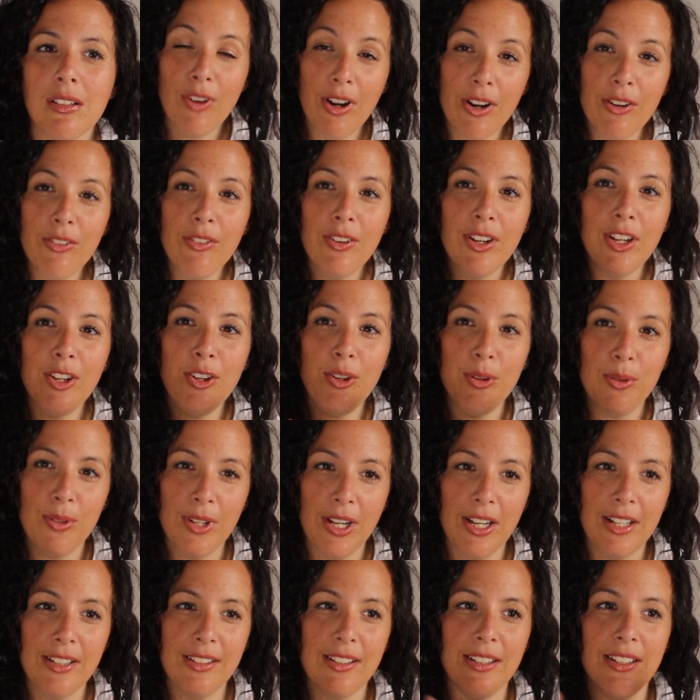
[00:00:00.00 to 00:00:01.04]
very
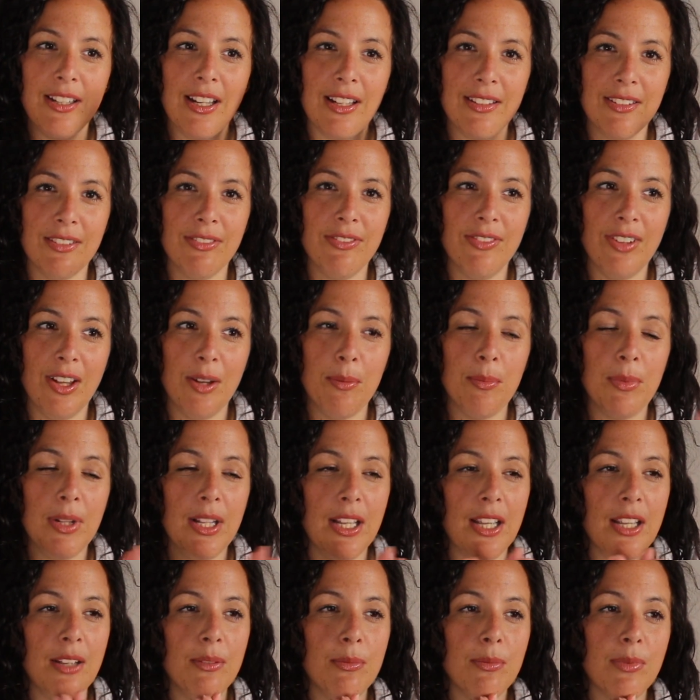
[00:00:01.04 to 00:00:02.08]
united as a
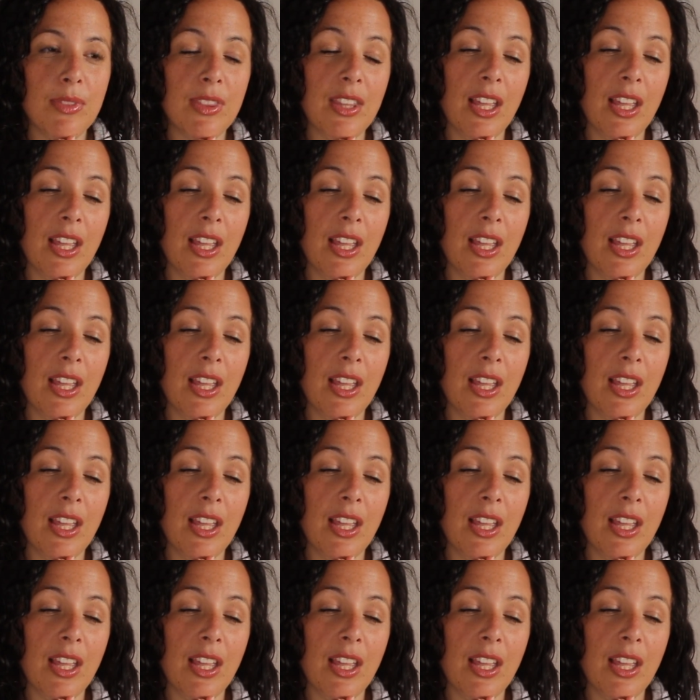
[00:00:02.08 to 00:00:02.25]
family.